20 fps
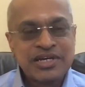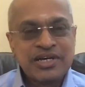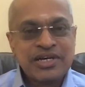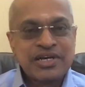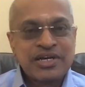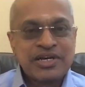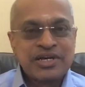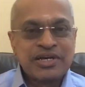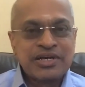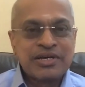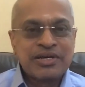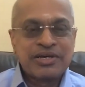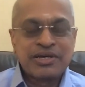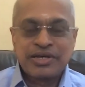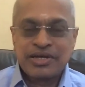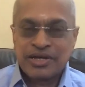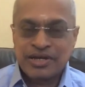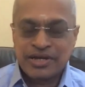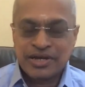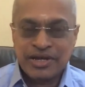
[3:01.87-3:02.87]

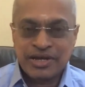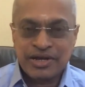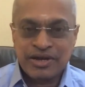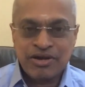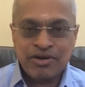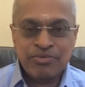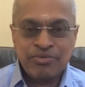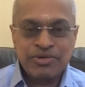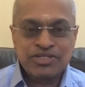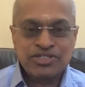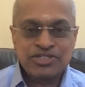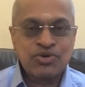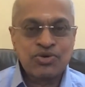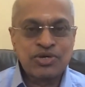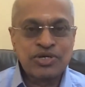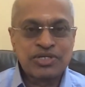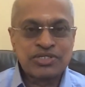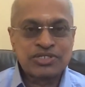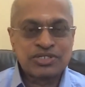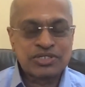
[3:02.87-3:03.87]
an economist who
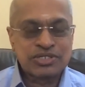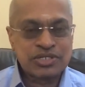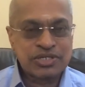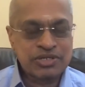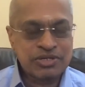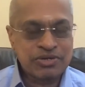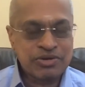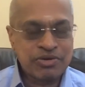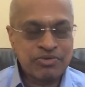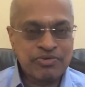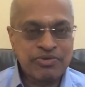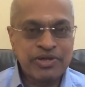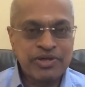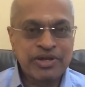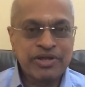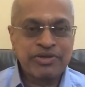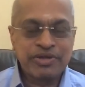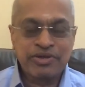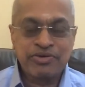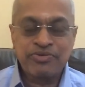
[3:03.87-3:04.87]
is
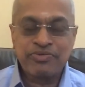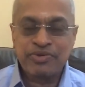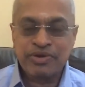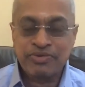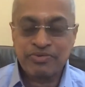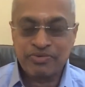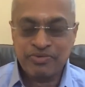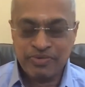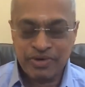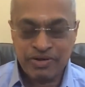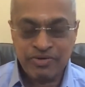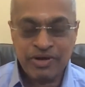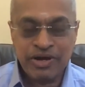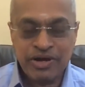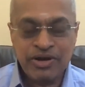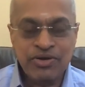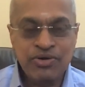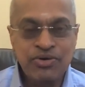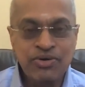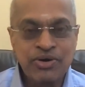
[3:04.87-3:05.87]
very well
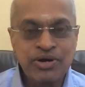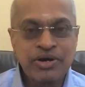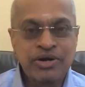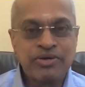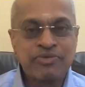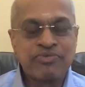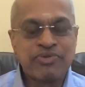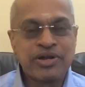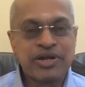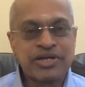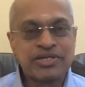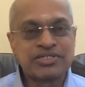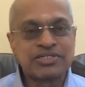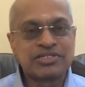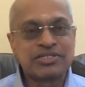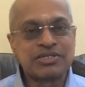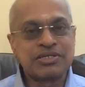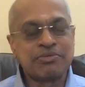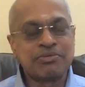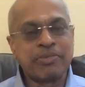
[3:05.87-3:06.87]
known for
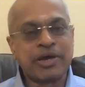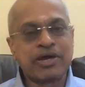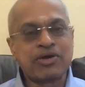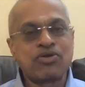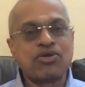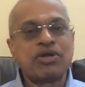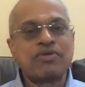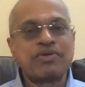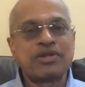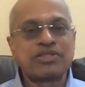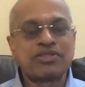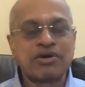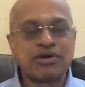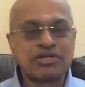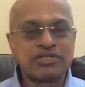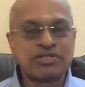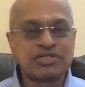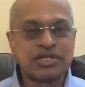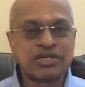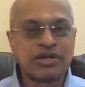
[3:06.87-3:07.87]
his macro level
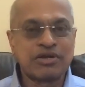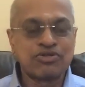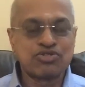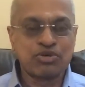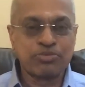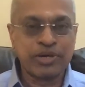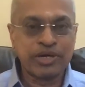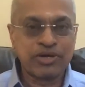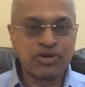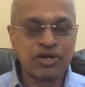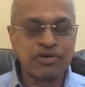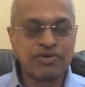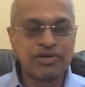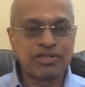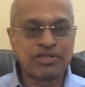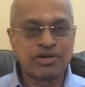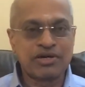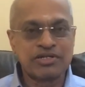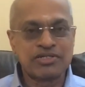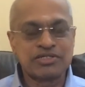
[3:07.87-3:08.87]
thoughts and also micro level
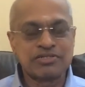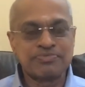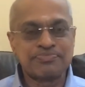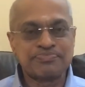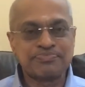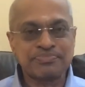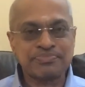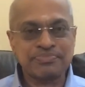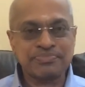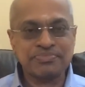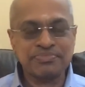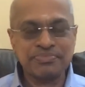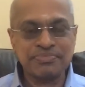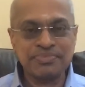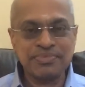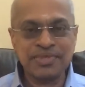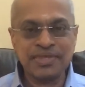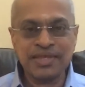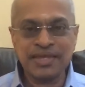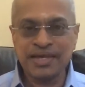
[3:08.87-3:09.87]
thoughts.
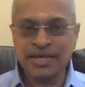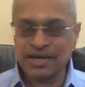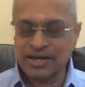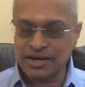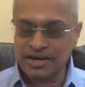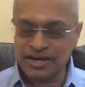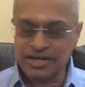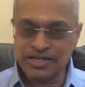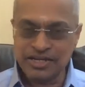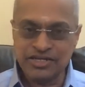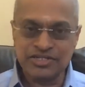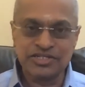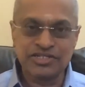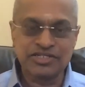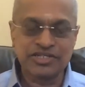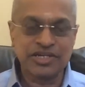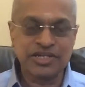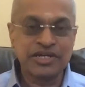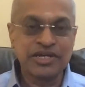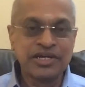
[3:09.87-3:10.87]
Congratulations,
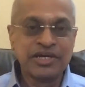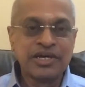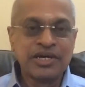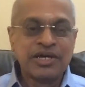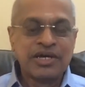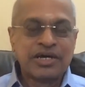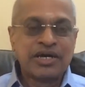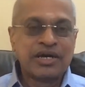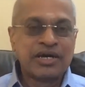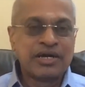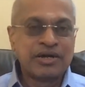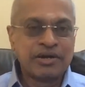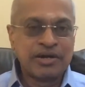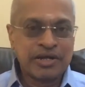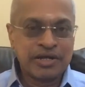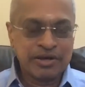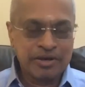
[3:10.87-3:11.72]
sir. And